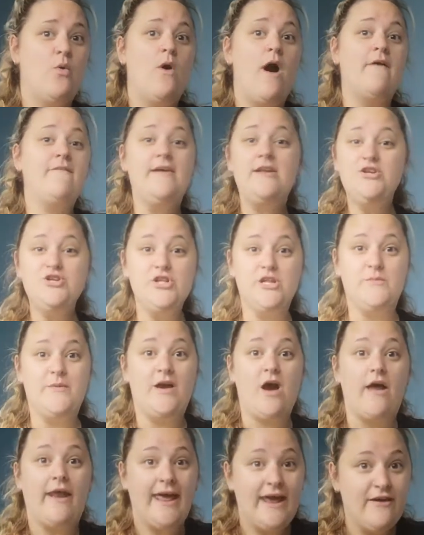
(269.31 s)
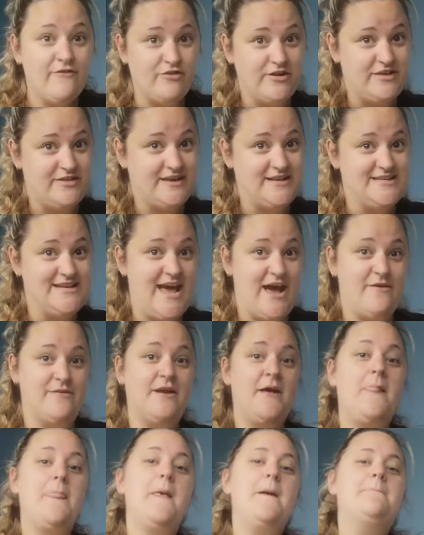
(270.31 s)
Eventually we got everything down,
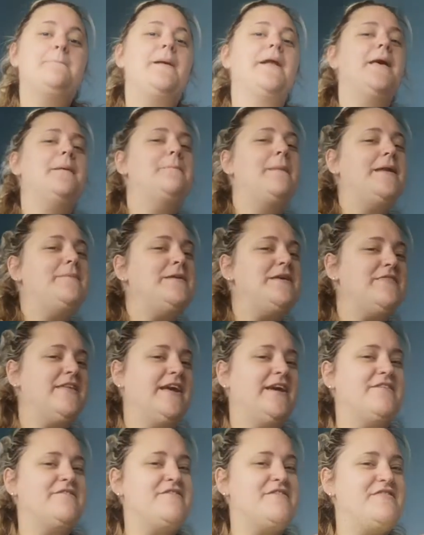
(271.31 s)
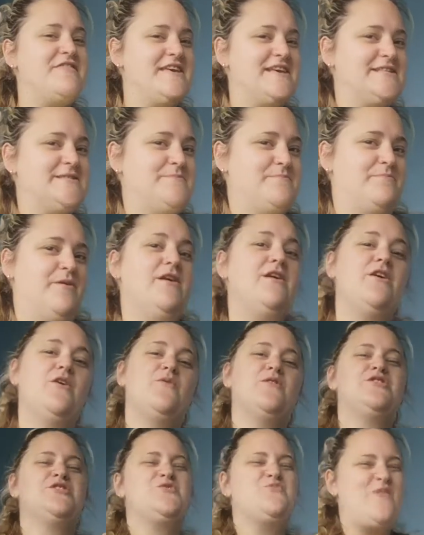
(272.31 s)
but it made me think of this book,
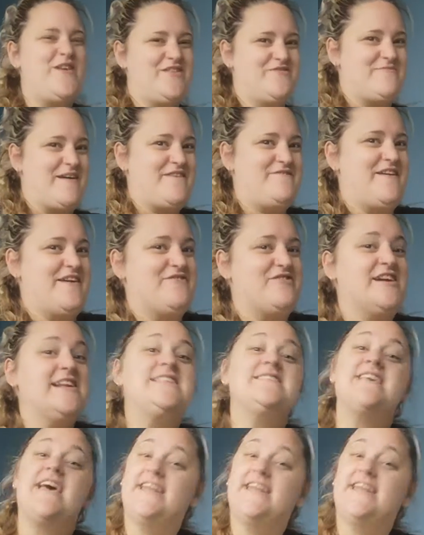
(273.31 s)
which is one of my favorites,